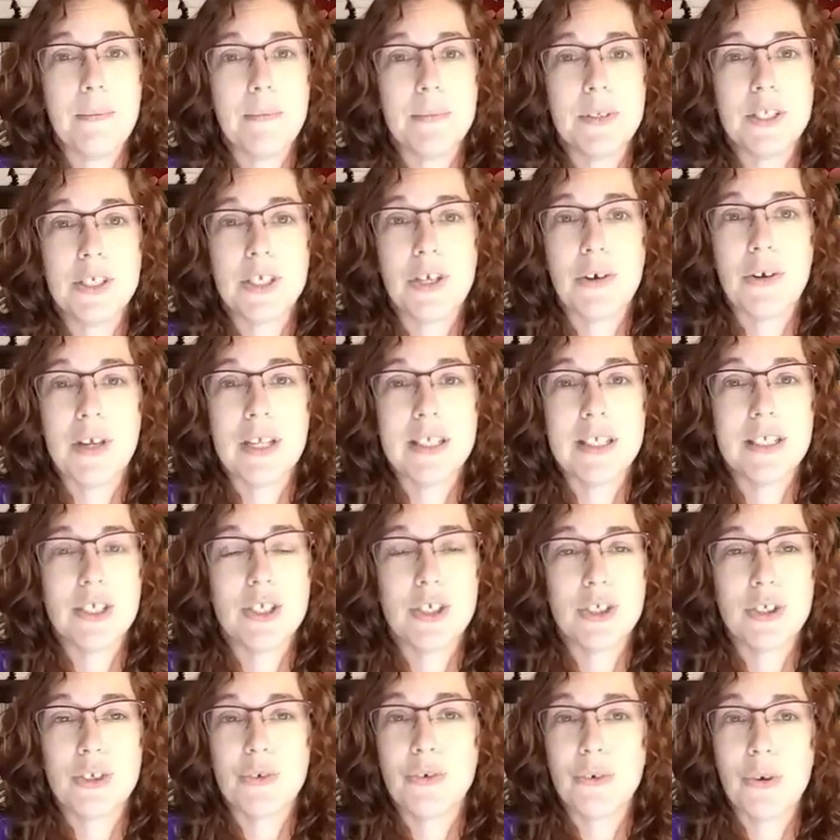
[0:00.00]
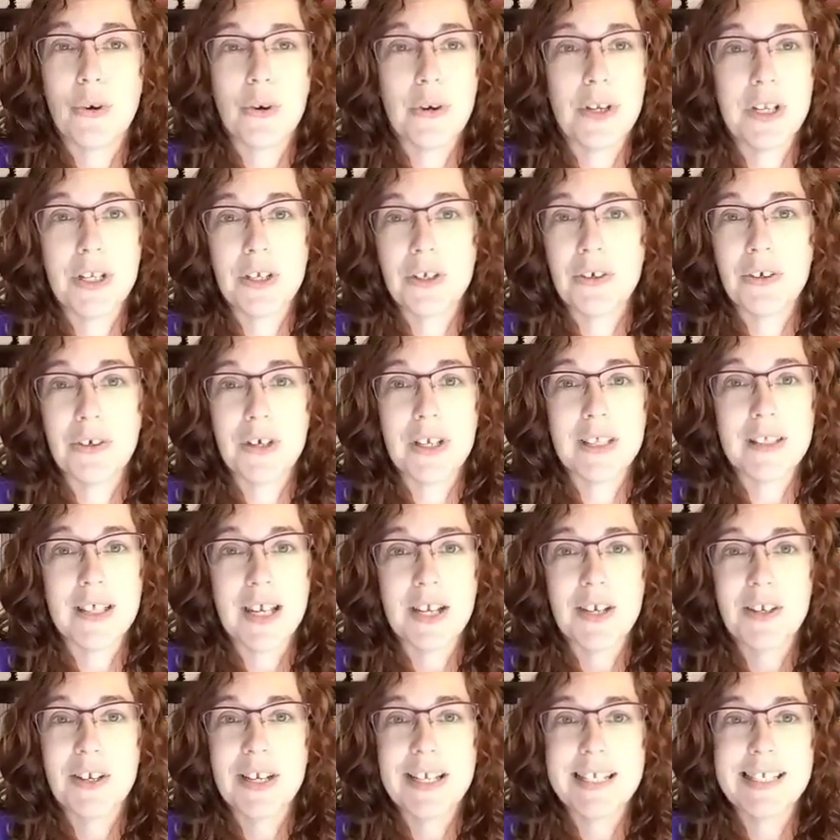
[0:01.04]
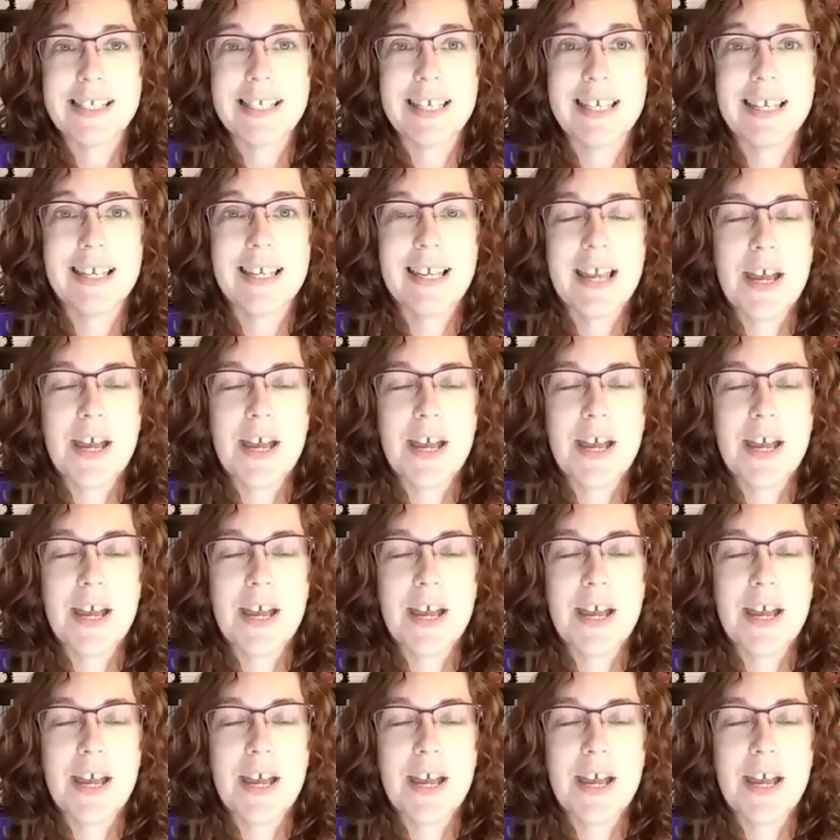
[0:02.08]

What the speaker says: So it's just growing and growing like crazy.